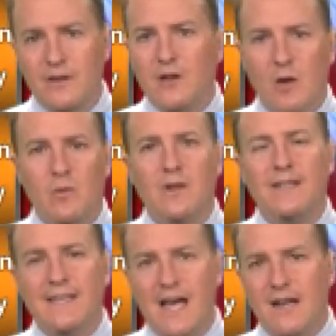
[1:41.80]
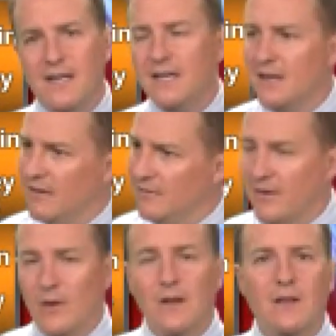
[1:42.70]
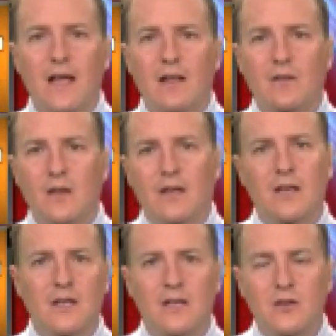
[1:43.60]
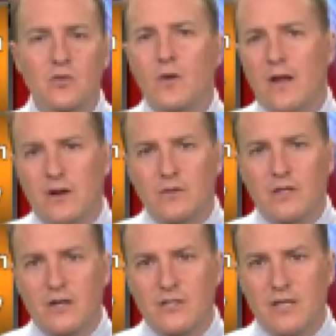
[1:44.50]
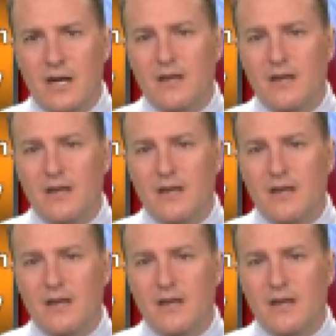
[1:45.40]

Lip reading: the Cumberland County, very likely tornado touchdown.